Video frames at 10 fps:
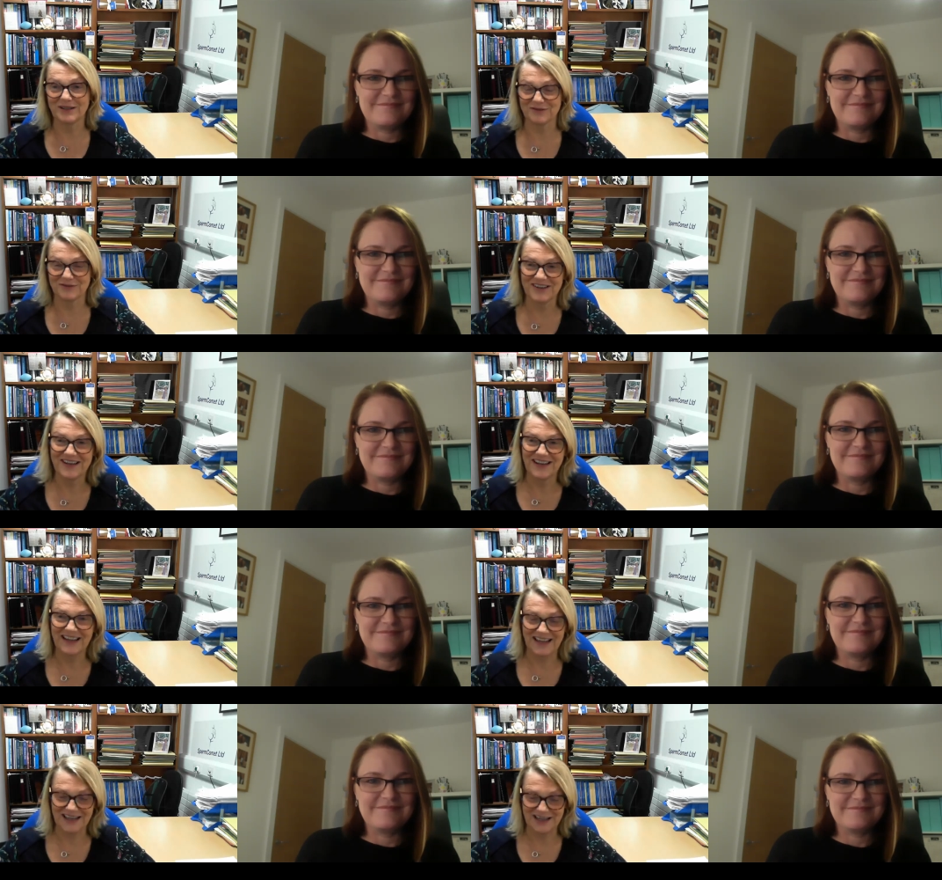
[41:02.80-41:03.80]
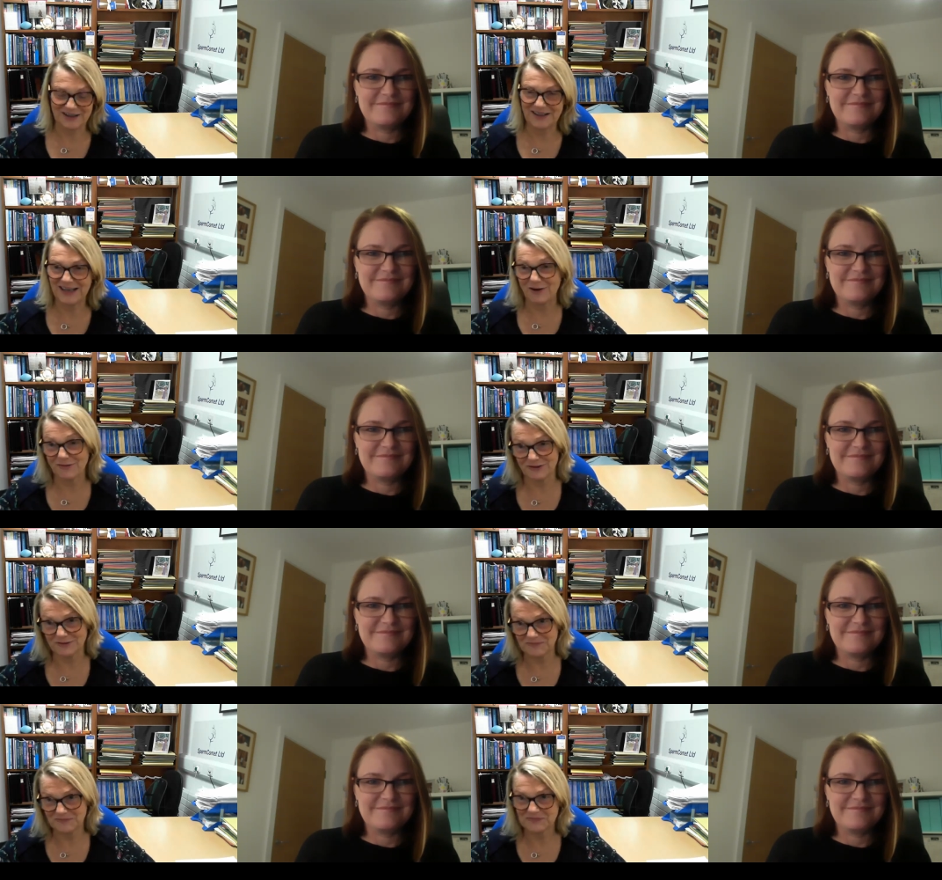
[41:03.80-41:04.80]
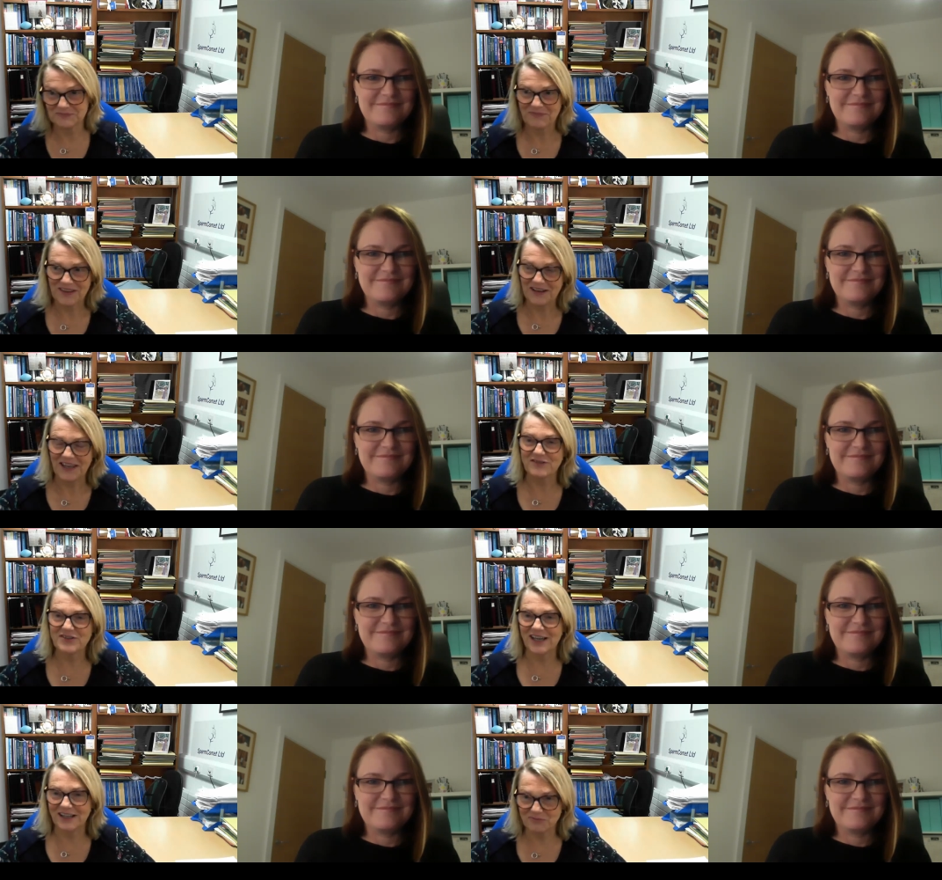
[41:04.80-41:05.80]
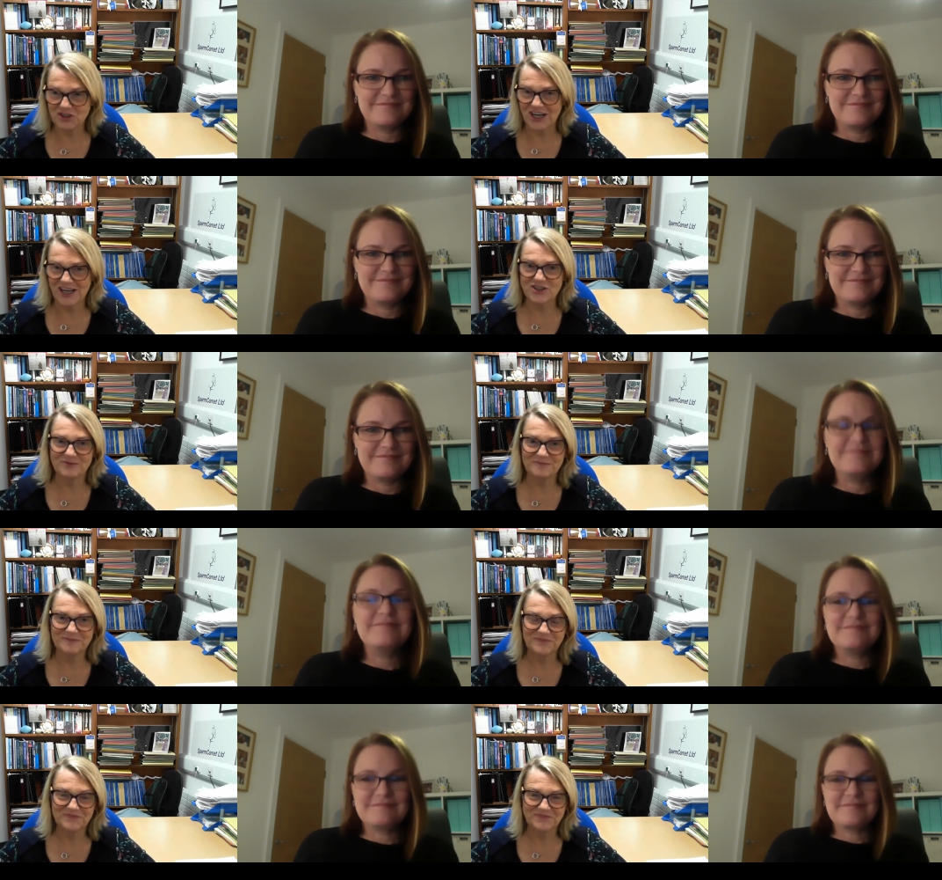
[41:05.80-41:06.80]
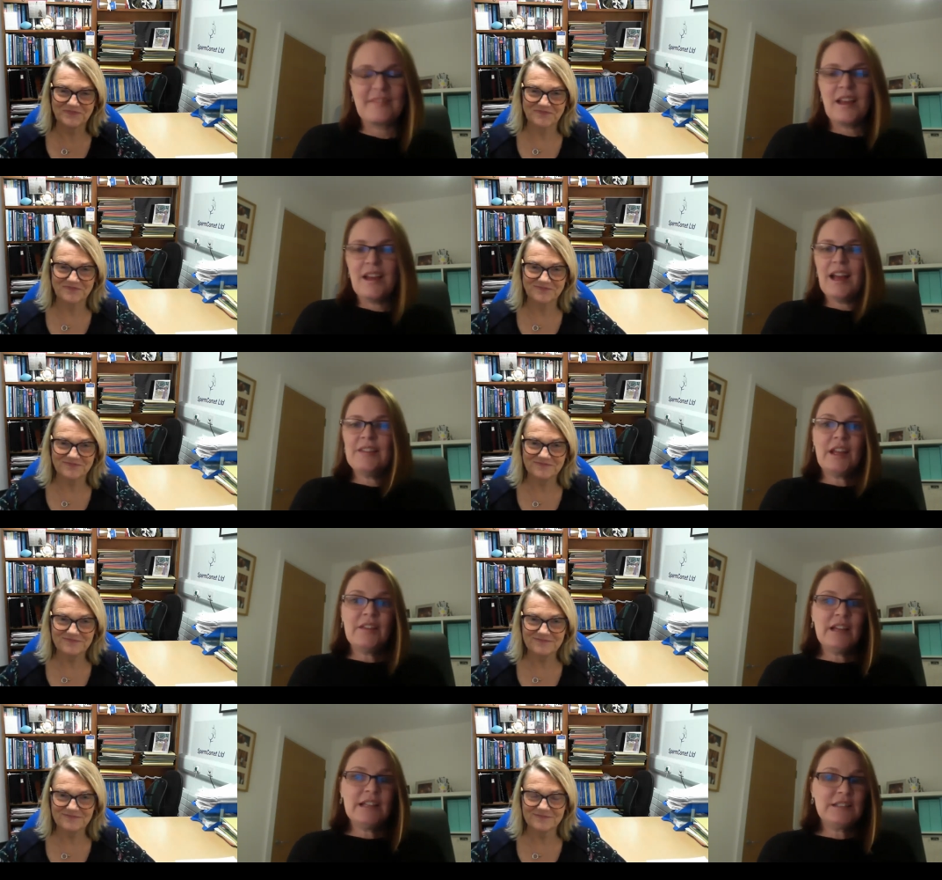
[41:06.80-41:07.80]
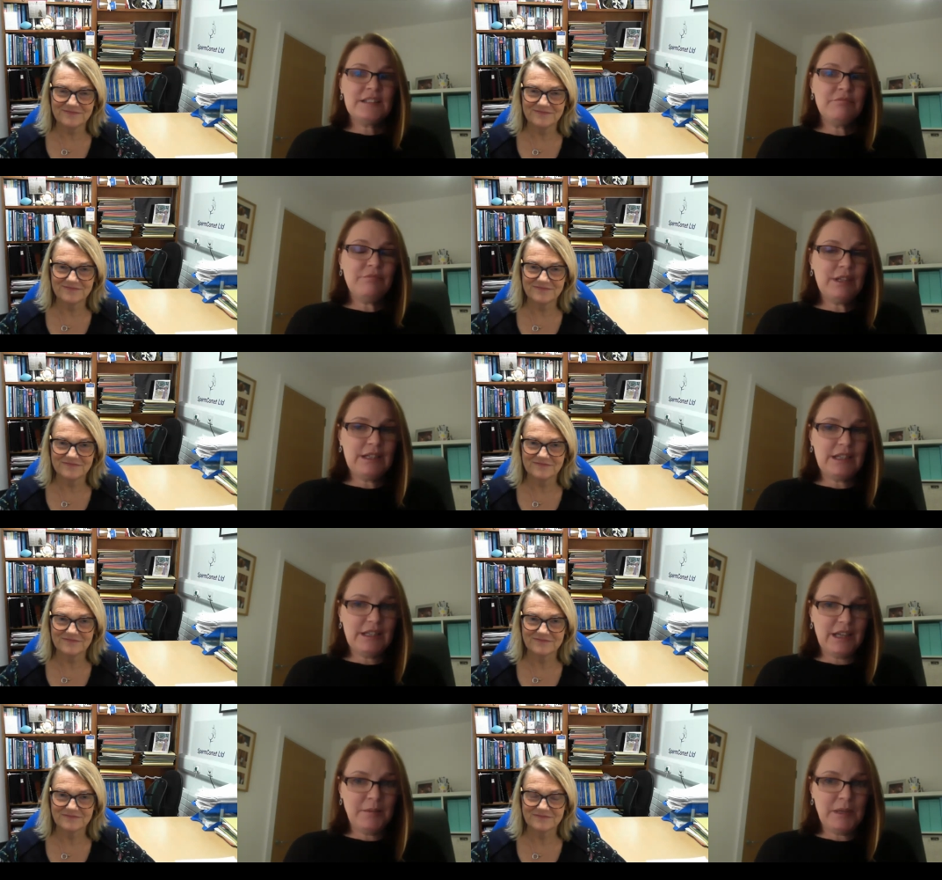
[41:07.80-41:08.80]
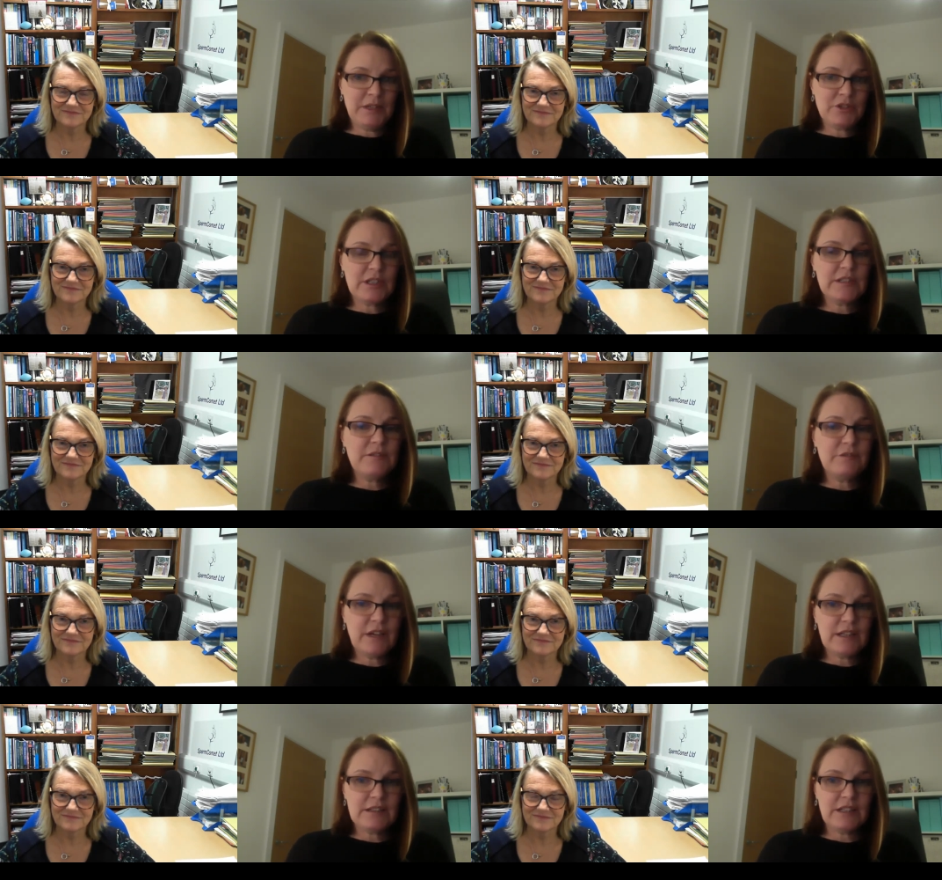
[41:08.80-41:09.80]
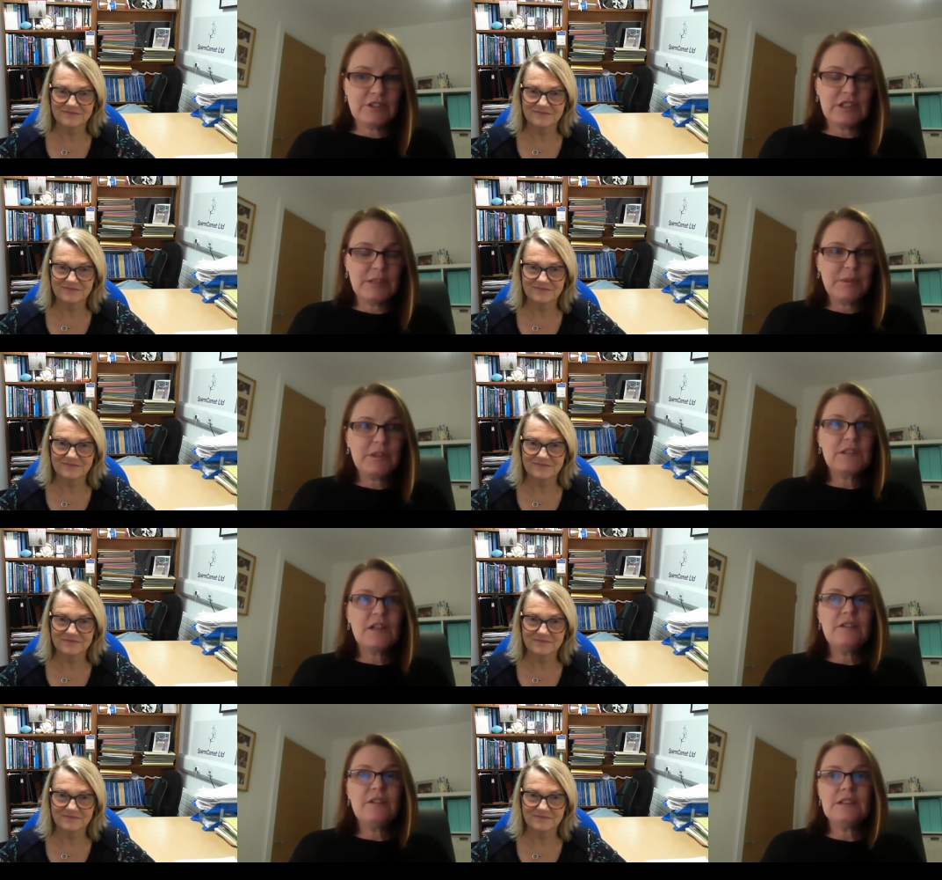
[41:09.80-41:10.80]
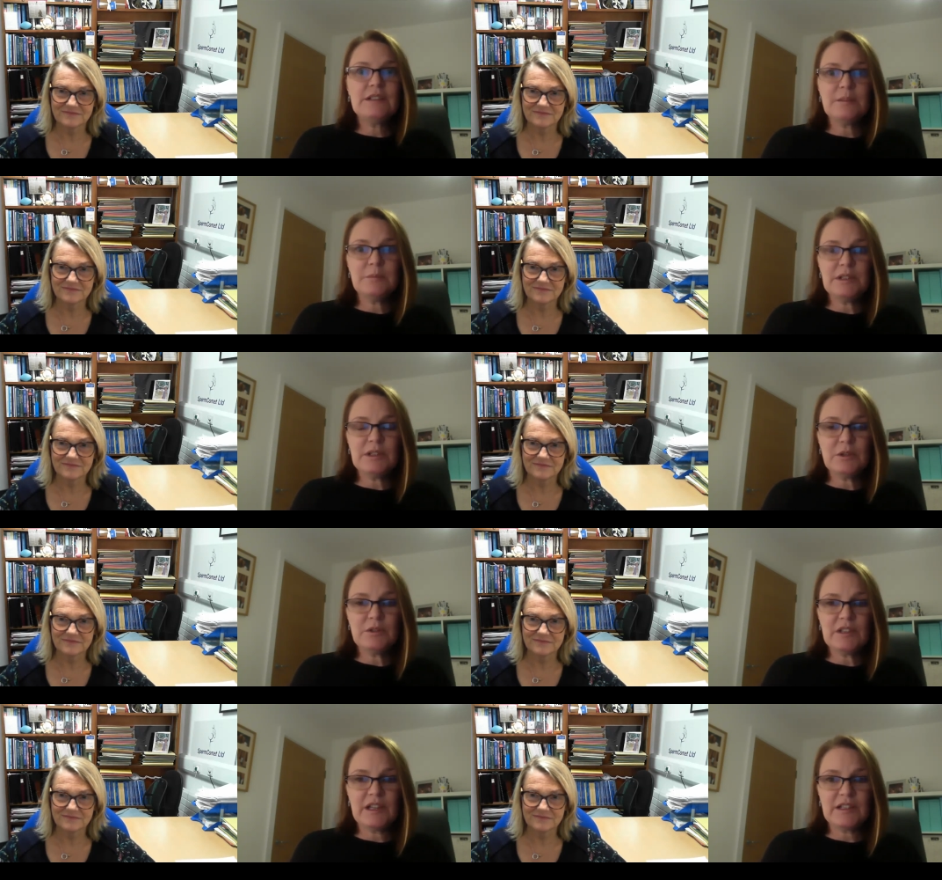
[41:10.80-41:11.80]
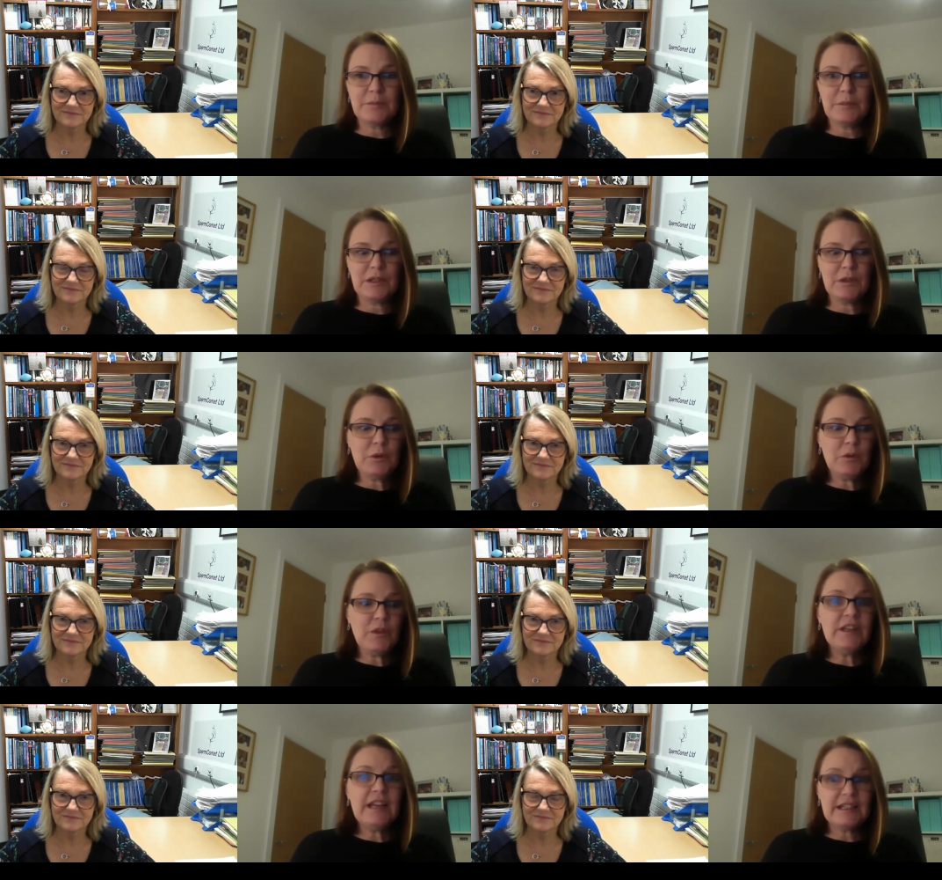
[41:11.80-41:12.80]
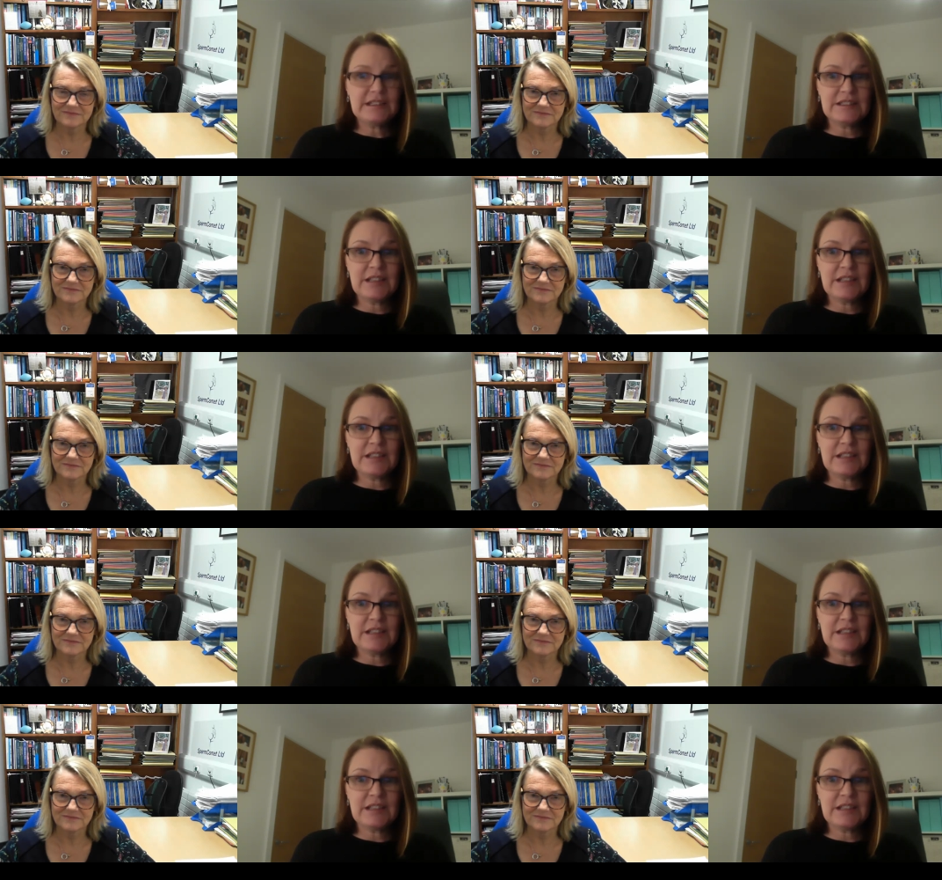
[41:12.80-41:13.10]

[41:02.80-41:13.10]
Speaker 1: bit of uh, careful lifestyle change.
Speaker 2: And, and that's a really um, interesting fact, actually, because I've had somebody contact me who the next